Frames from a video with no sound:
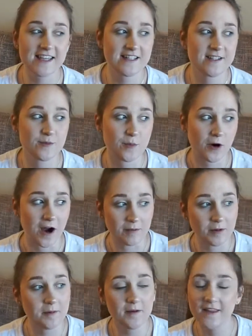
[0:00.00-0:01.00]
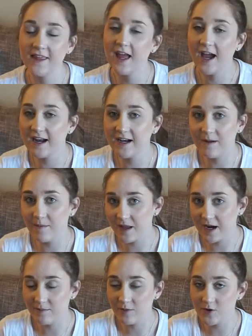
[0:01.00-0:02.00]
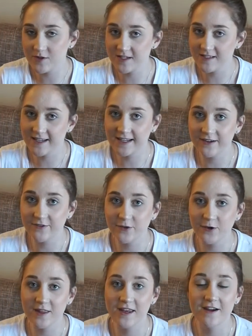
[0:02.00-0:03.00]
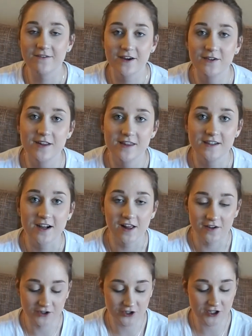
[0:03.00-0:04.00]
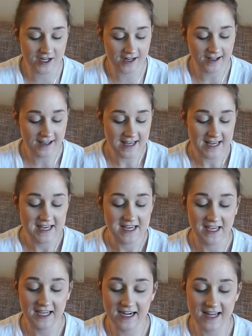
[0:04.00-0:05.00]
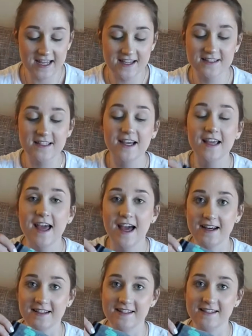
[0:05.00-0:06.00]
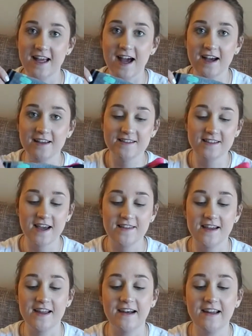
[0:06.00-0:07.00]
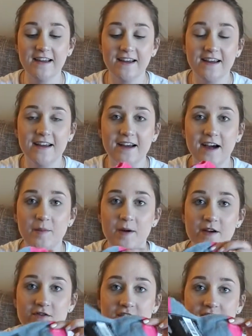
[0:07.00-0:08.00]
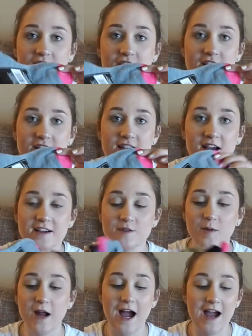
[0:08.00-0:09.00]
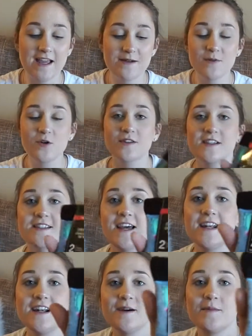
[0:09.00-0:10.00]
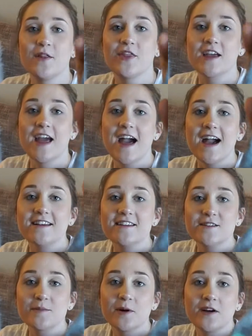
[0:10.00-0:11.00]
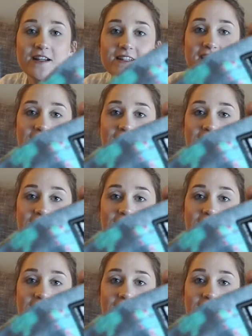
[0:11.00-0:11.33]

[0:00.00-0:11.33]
this is probably the item that I'm most excited for that I found at the Dollar Tree. It is cactus socks, and then a pair of just gray socks. But I am most excited about the cactus print